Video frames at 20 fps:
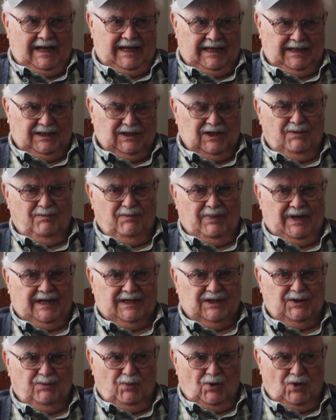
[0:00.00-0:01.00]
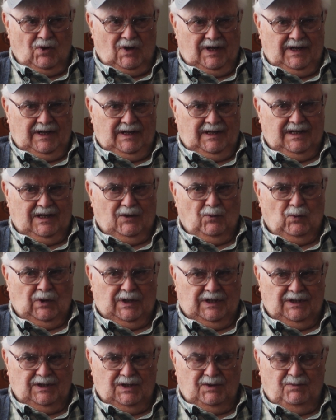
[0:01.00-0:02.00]
I had come back to Burley, and I
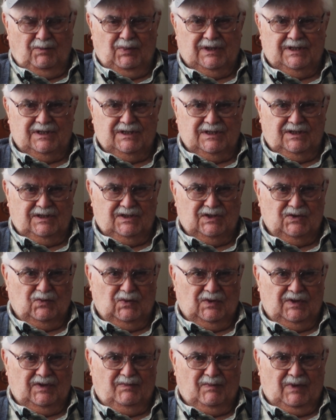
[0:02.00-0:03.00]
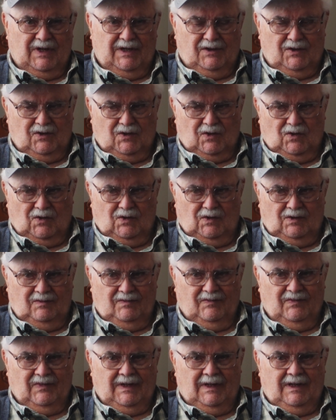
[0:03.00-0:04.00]
went into business with my
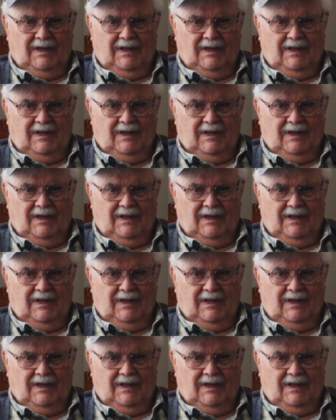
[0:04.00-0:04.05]
uncle,